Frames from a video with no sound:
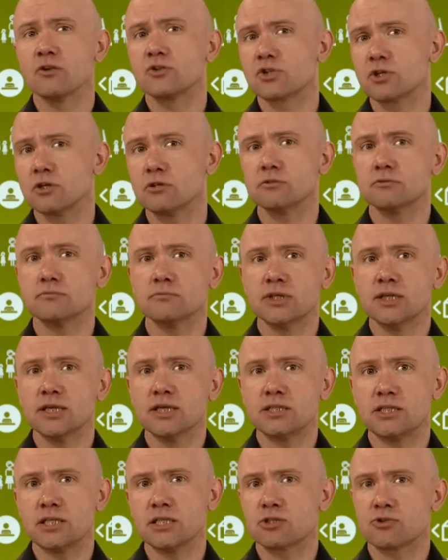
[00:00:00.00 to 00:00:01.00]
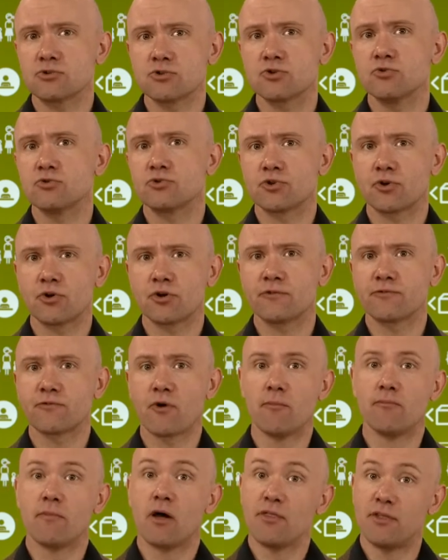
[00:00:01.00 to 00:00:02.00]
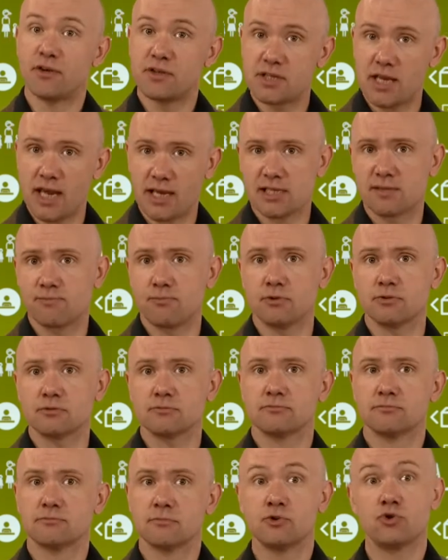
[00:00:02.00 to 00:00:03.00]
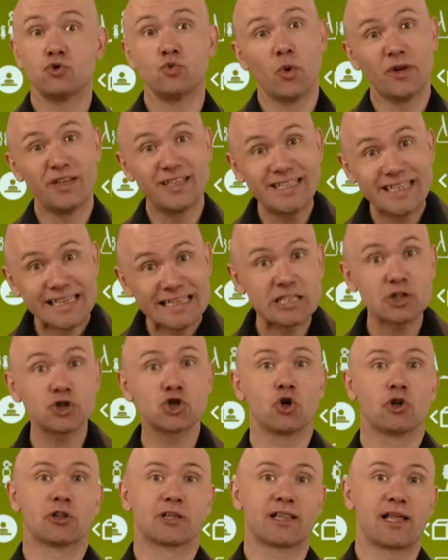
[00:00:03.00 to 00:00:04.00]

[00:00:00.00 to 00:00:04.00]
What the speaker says: So, teachers who turn from the textbook to a digital